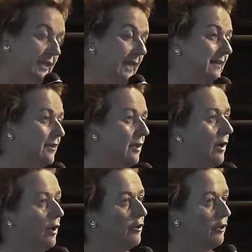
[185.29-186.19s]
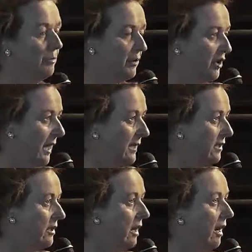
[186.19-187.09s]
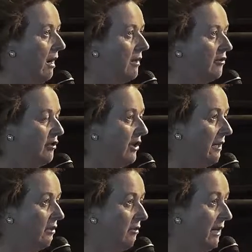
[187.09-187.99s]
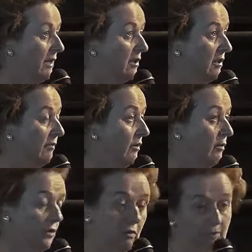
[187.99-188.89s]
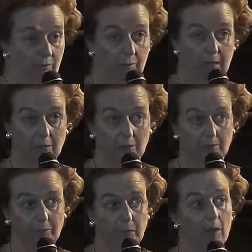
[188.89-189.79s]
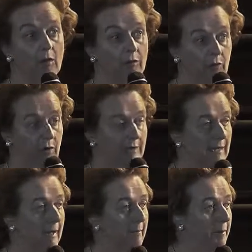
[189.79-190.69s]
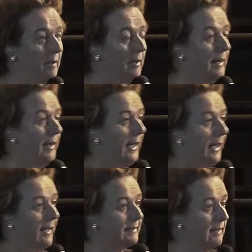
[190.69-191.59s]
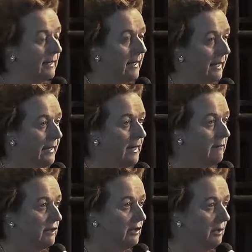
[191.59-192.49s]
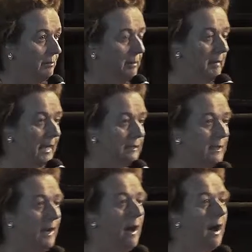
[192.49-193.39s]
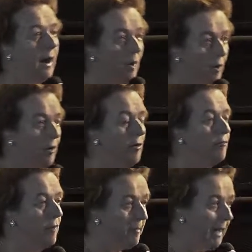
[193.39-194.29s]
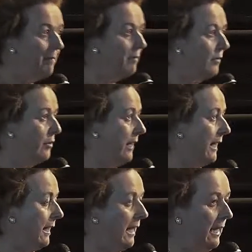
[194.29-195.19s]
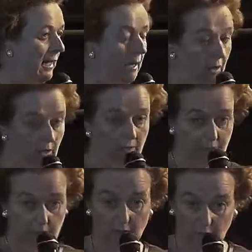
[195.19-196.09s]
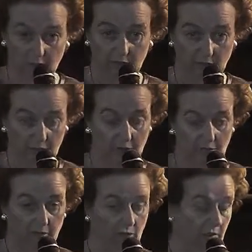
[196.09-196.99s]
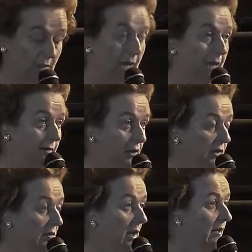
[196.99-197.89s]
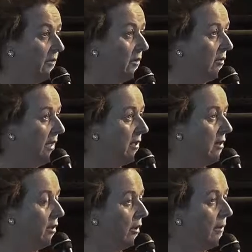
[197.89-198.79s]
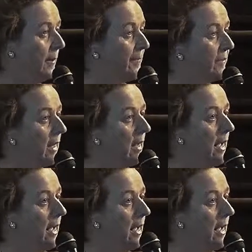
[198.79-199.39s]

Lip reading: predict or to project our trajectory into the future even better. For example, as an Irish diplomat, our remembering of the 150th anniversary of the Great Hunger